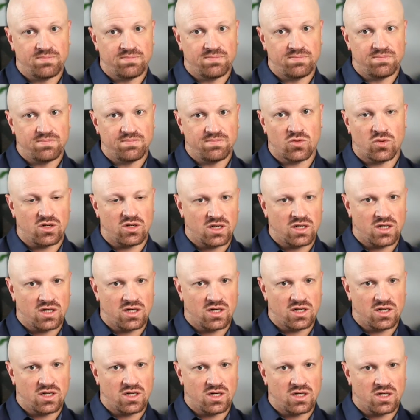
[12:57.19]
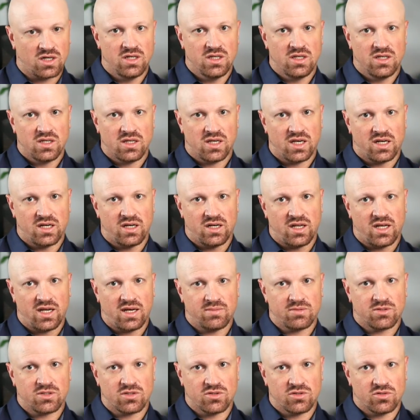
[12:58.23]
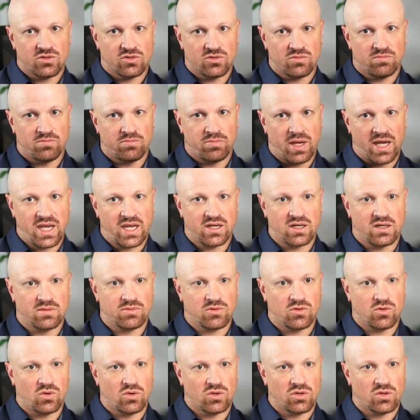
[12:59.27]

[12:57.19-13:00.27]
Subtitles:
I mean, Qualcomm had an absolute bang up quarter.